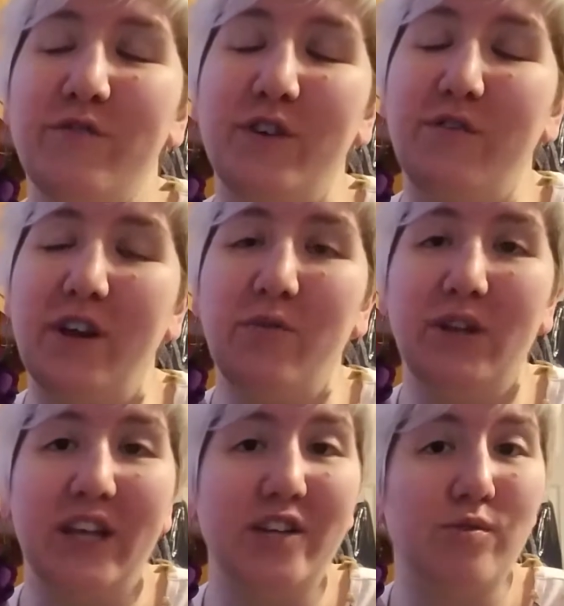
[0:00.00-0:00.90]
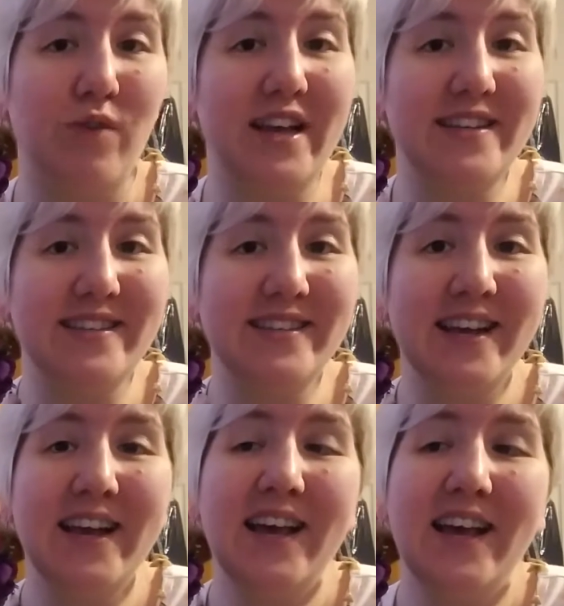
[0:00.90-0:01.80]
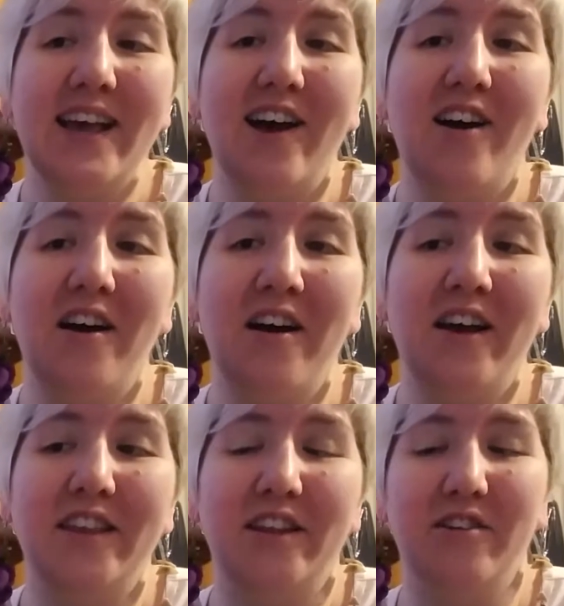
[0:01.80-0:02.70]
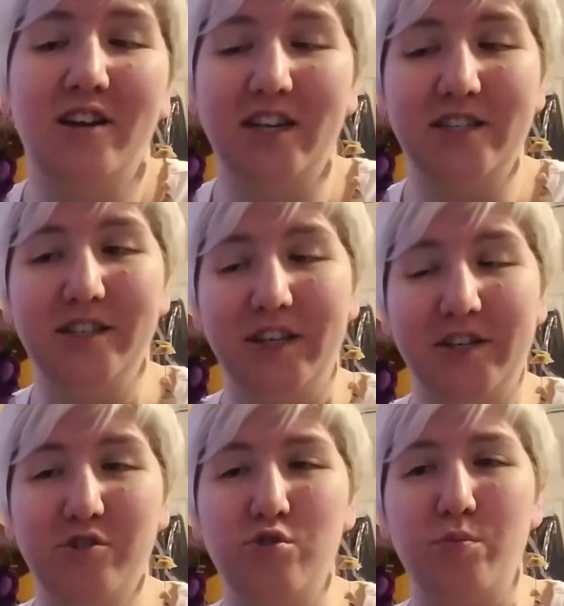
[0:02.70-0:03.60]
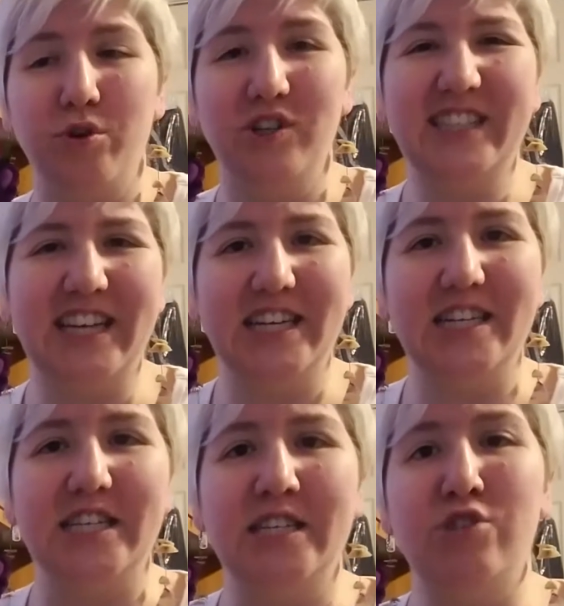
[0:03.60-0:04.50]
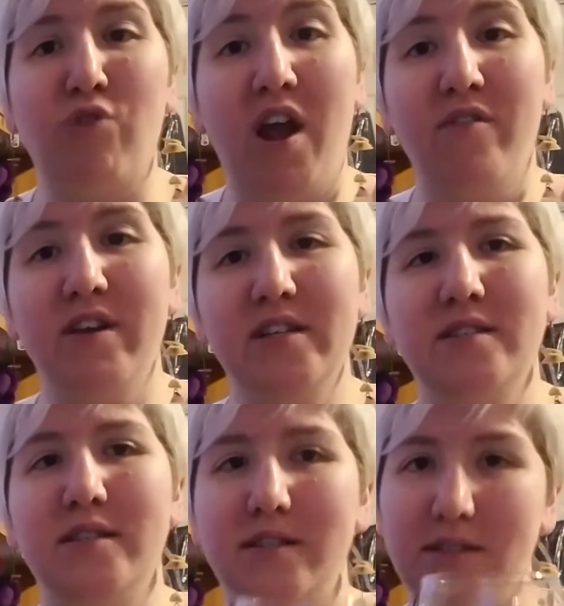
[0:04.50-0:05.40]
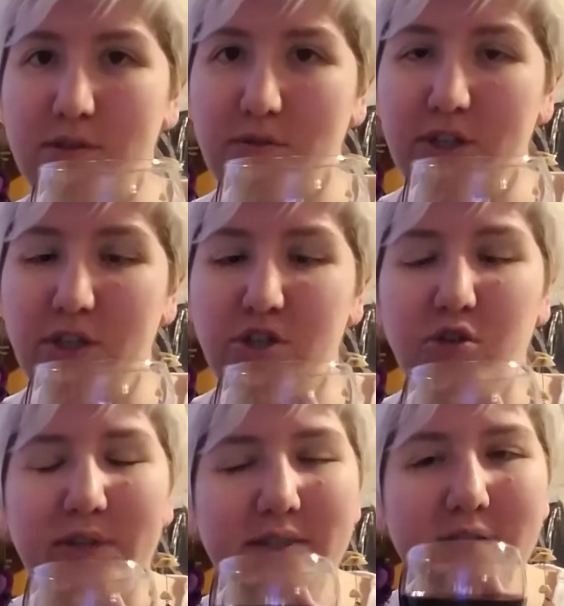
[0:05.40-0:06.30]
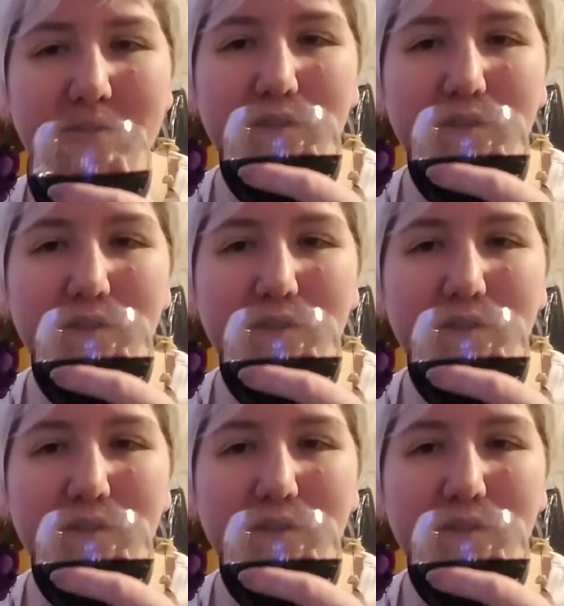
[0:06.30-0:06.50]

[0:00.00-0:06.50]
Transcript: If anyone likes reds and they're not into like super tanniny dry reds, this is a really good choice.